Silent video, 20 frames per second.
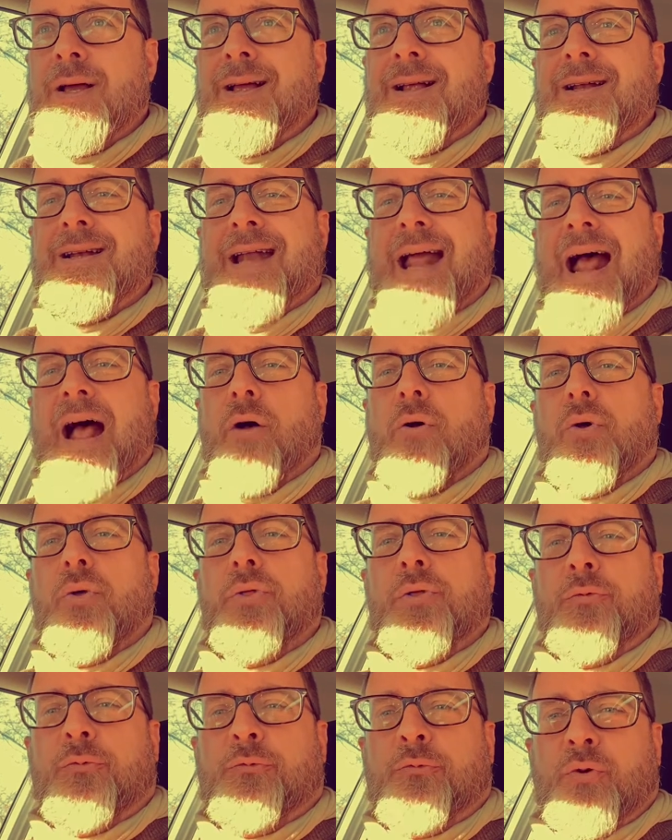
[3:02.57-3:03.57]
Now,
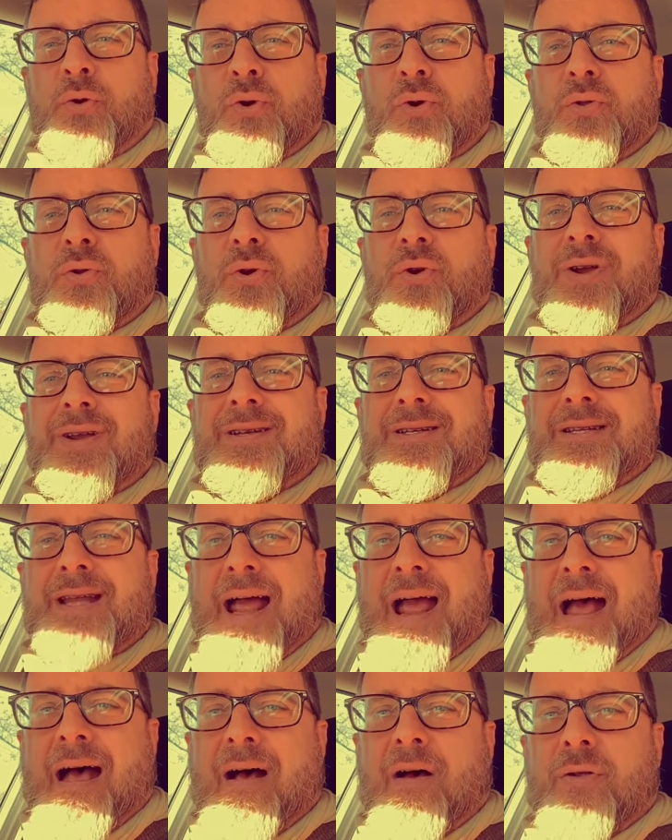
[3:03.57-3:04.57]
the further
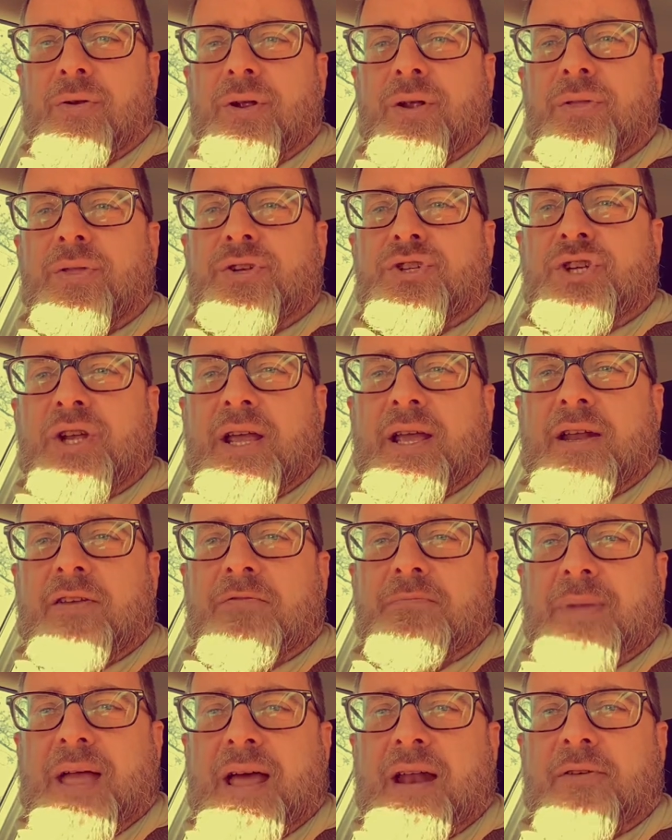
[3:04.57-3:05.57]
down the chain of
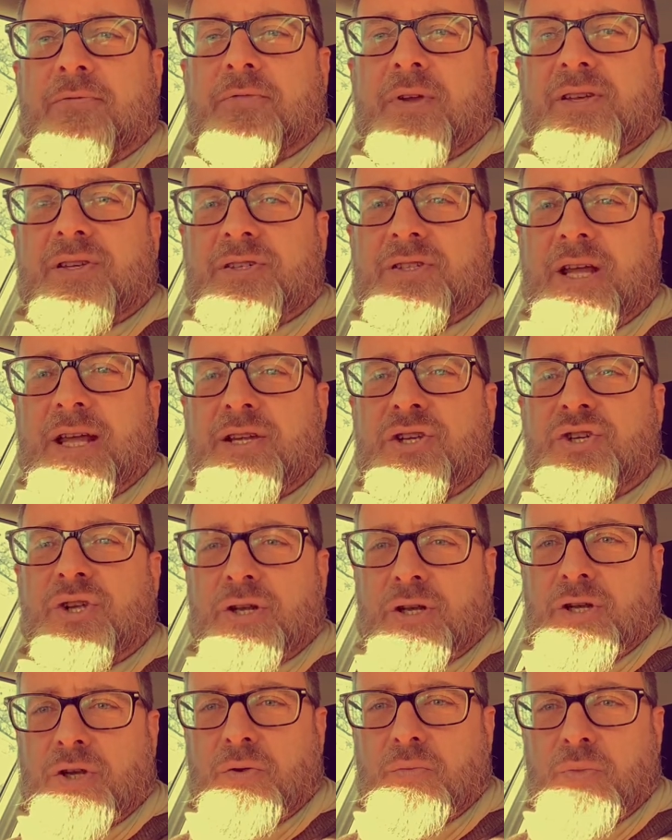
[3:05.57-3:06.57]
manifestation
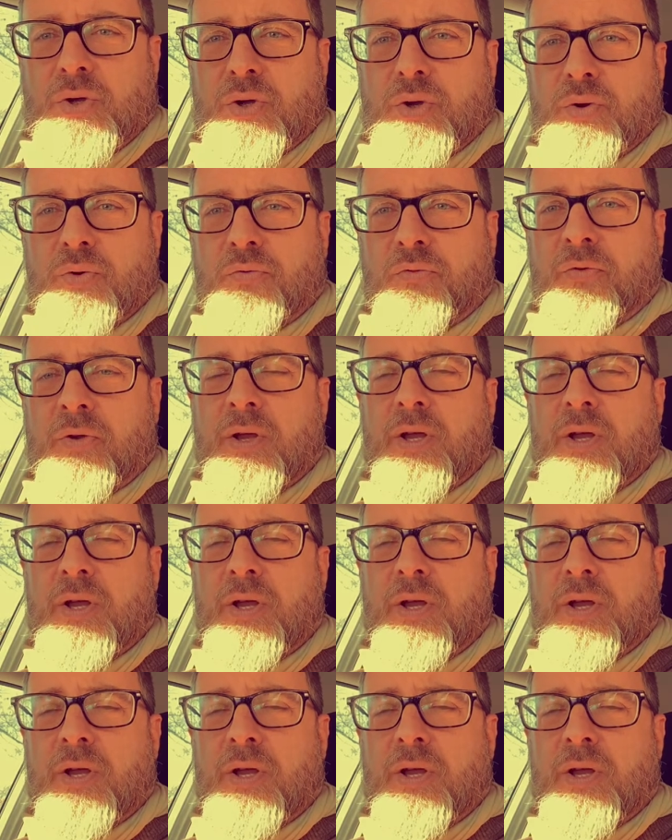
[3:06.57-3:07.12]
you move,